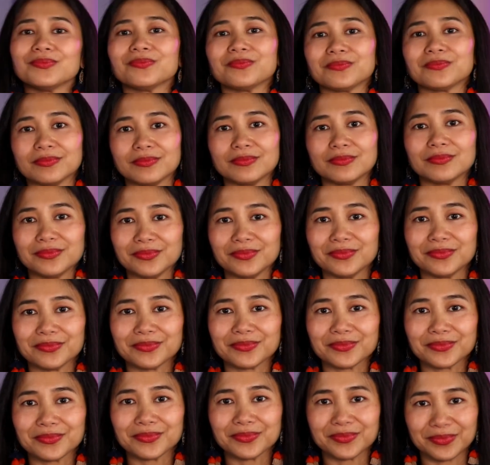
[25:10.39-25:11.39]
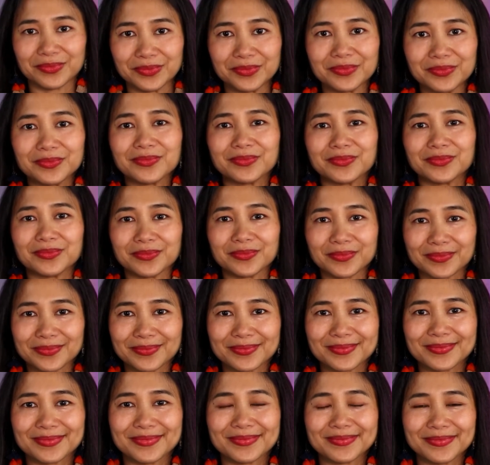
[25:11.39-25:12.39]

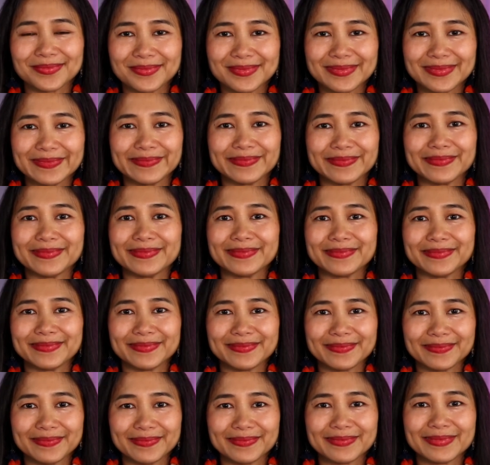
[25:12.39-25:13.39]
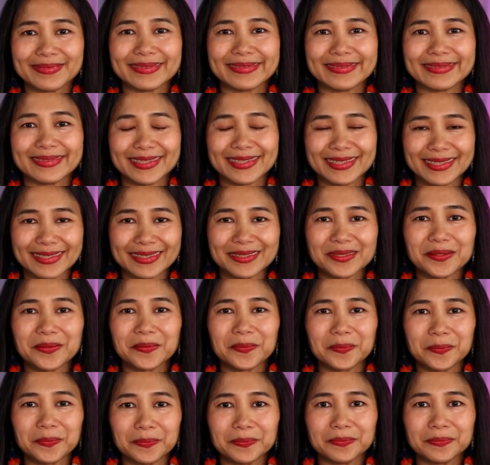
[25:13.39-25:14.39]

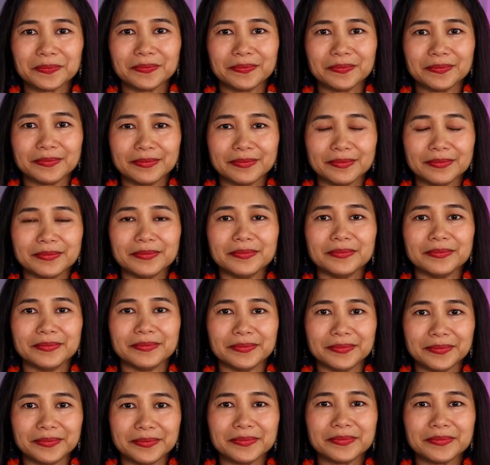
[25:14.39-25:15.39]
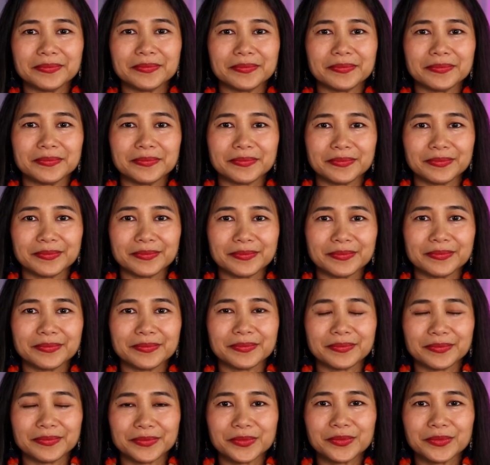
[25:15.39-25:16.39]

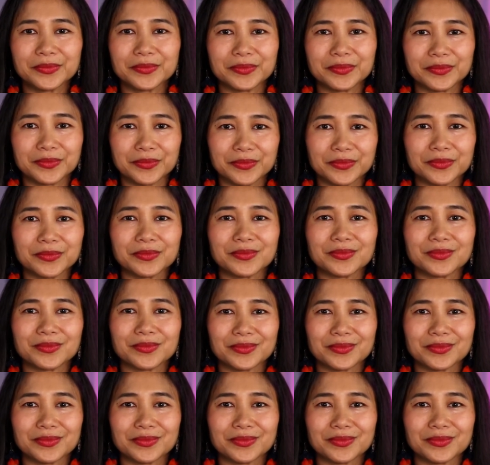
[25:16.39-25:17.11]
(not speaking)